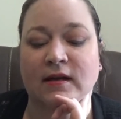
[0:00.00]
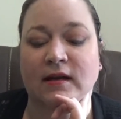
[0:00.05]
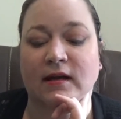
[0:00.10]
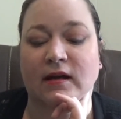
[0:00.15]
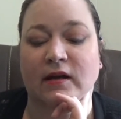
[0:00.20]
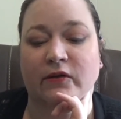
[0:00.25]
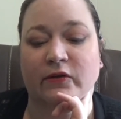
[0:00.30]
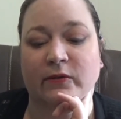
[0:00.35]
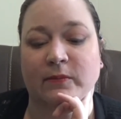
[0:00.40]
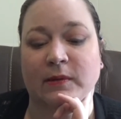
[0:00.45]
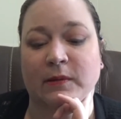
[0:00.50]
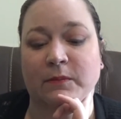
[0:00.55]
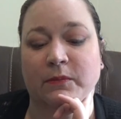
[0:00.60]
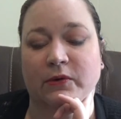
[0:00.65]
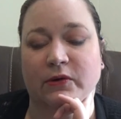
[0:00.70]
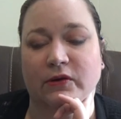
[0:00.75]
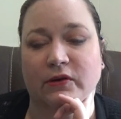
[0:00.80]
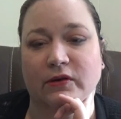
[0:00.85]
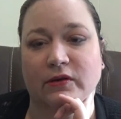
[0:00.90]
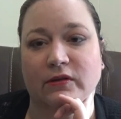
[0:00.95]
And
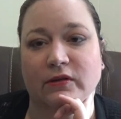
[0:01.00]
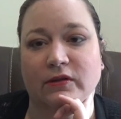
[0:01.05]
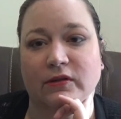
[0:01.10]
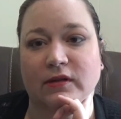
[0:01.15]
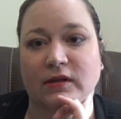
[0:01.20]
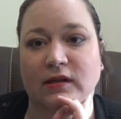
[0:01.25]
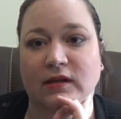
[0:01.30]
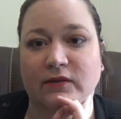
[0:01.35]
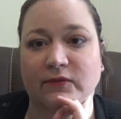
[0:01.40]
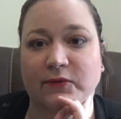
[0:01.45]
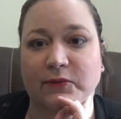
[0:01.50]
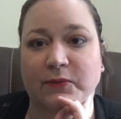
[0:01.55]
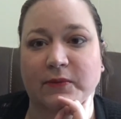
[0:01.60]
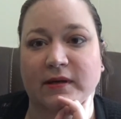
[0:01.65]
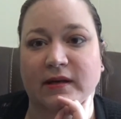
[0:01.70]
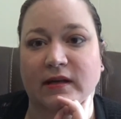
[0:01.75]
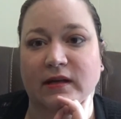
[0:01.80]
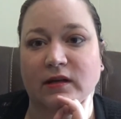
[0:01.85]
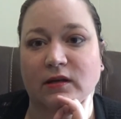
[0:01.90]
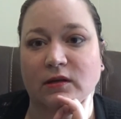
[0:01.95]
remember the
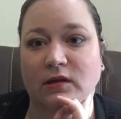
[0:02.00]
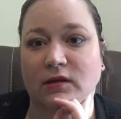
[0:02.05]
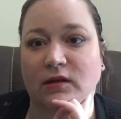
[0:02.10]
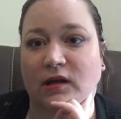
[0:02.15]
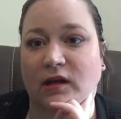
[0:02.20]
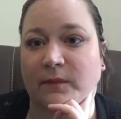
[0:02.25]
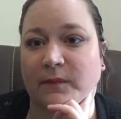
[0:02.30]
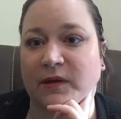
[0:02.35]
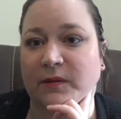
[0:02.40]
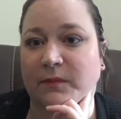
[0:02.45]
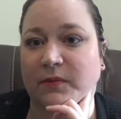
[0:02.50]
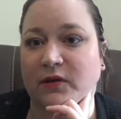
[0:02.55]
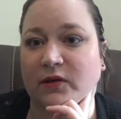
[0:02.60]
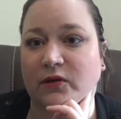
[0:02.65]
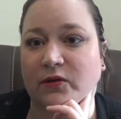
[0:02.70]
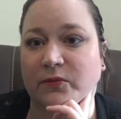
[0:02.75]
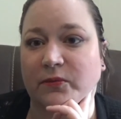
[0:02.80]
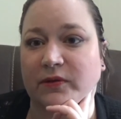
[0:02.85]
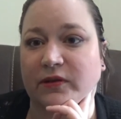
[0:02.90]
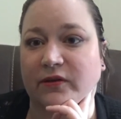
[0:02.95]
giveaway. Comment
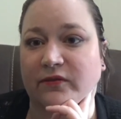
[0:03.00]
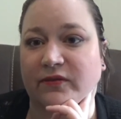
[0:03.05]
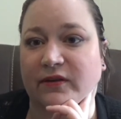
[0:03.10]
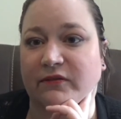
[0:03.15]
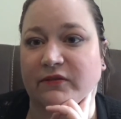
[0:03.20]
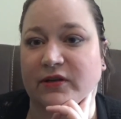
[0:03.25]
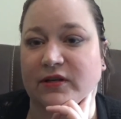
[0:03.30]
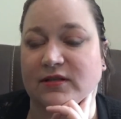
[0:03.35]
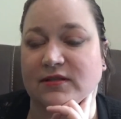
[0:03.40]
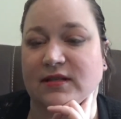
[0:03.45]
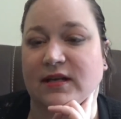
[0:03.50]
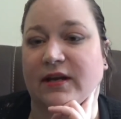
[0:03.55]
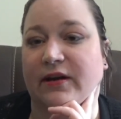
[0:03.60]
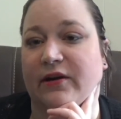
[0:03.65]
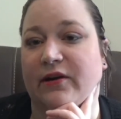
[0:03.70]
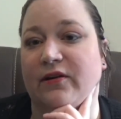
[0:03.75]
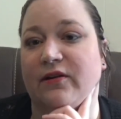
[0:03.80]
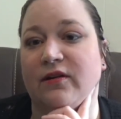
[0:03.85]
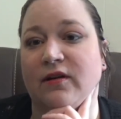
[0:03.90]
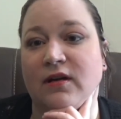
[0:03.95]
below with your favorite designer.
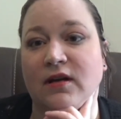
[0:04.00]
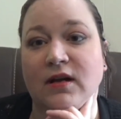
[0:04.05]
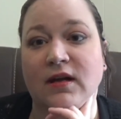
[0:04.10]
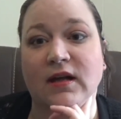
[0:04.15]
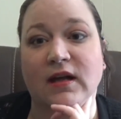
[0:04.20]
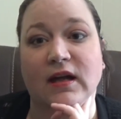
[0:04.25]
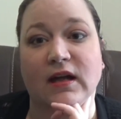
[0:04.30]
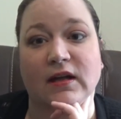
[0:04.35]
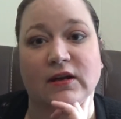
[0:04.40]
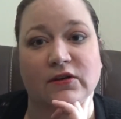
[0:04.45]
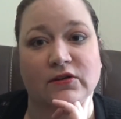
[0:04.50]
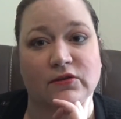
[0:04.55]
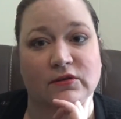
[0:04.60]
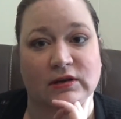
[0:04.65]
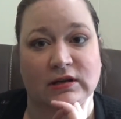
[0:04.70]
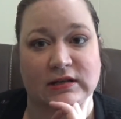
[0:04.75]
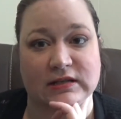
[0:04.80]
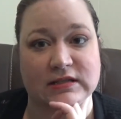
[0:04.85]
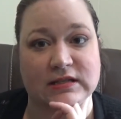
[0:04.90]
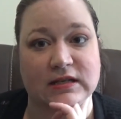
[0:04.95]
And do
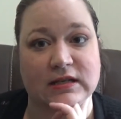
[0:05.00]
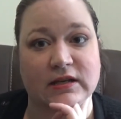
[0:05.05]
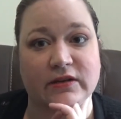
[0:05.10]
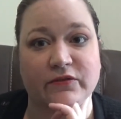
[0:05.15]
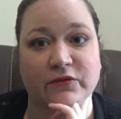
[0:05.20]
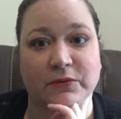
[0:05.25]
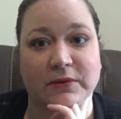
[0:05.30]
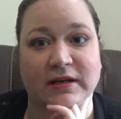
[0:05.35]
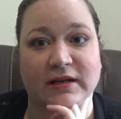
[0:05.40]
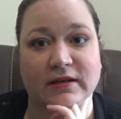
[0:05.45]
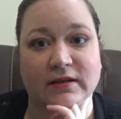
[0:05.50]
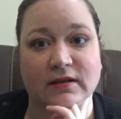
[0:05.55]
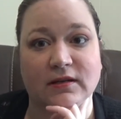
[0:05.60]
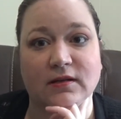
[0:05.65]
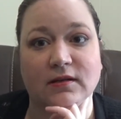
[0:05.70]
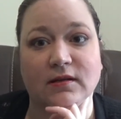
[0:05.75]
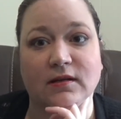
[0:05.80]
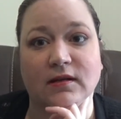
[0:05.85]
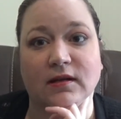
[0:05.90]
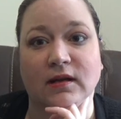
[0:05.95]
not say giveaway.
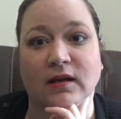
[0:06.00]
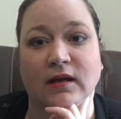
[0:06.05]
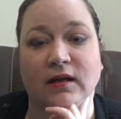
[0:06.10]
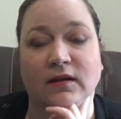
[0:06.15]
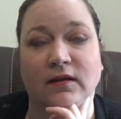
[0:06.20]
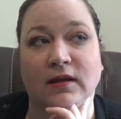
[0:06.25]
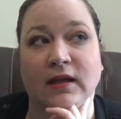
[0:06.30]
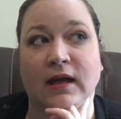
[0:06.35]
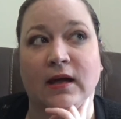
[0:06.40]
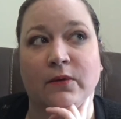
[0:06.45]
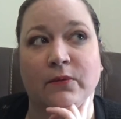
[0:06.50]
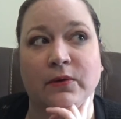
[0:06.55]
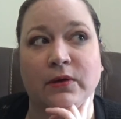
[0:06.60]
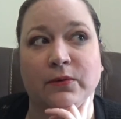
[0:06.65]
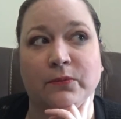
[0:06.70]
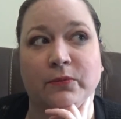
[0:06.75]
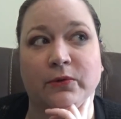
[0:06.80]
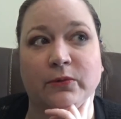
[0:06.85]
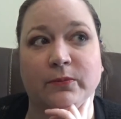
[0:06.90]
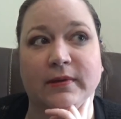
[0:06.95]
And that
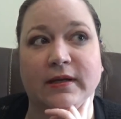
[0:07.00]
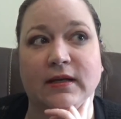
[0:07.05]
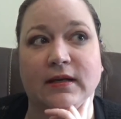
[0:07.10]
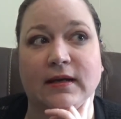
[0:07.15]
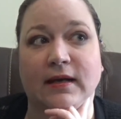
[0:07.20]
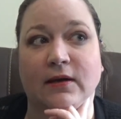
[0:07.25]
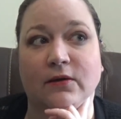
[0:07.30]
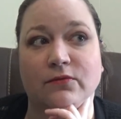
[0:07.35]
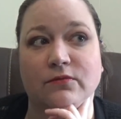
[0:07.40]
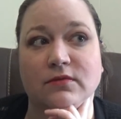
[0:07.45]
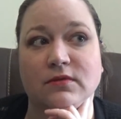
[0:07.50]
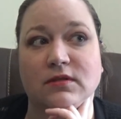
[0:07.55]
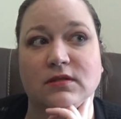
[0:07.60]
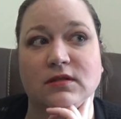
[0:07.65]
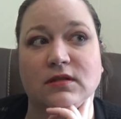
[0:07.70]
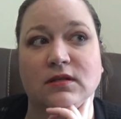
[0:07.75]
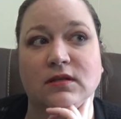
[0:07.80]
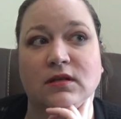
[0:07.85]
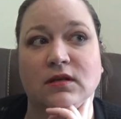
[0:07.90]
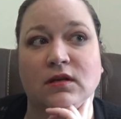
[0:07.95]
one will be
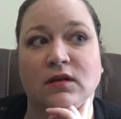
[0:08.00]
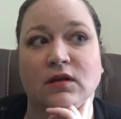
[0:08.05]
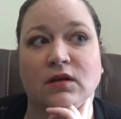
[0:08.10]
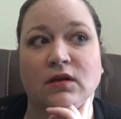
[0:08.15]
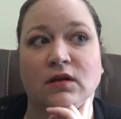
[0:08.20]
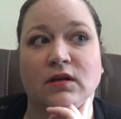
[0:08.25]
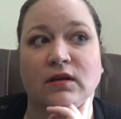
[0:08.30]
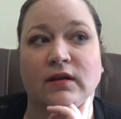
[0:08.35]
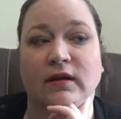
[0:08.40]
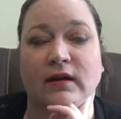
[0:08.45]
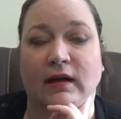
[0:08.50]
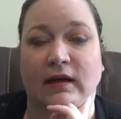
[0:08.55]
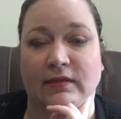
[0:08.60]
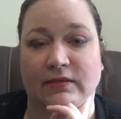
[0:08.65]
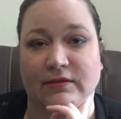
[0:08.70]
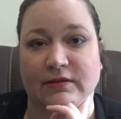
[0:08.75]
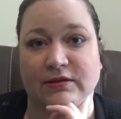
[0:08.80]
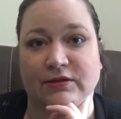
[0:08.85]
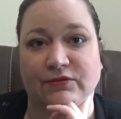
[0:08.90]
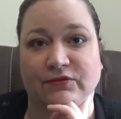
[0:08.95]
announced, not
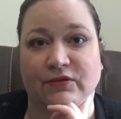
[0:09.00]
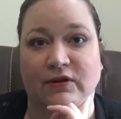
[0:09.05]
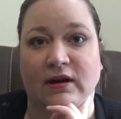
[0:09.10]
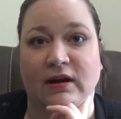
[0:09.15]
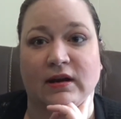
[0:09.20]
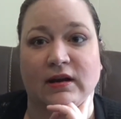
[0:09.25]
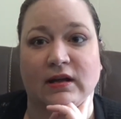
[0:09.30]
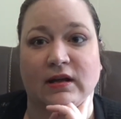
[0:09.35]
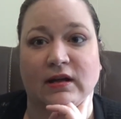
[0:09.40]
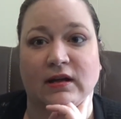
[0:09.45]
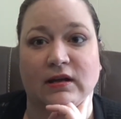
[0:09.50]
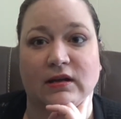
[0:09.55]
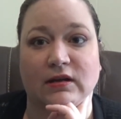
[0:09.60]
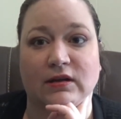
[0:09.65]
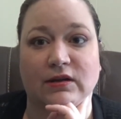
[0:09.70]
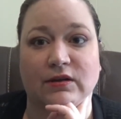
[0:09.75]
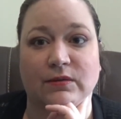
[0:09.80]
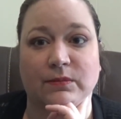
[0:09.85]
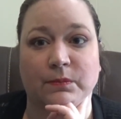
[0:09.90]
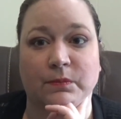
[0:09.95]
this Friday,
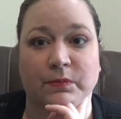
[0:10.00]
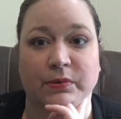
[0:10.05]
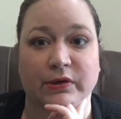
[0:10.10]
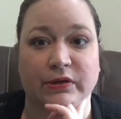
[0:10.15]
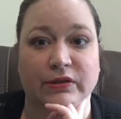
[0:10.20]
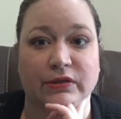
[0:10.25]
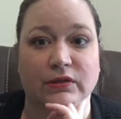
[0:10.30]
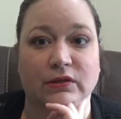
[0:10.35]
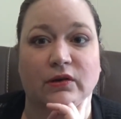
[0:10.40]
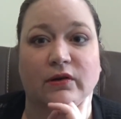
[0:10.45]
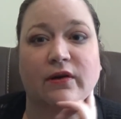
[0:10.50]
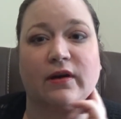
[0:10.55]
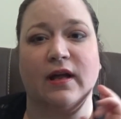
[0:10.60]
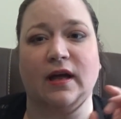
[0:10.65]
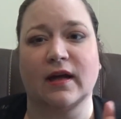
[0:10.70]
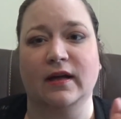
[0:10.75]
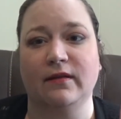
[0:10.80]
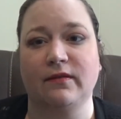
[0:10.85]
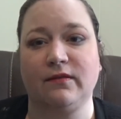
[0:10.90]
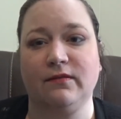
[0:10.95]
or not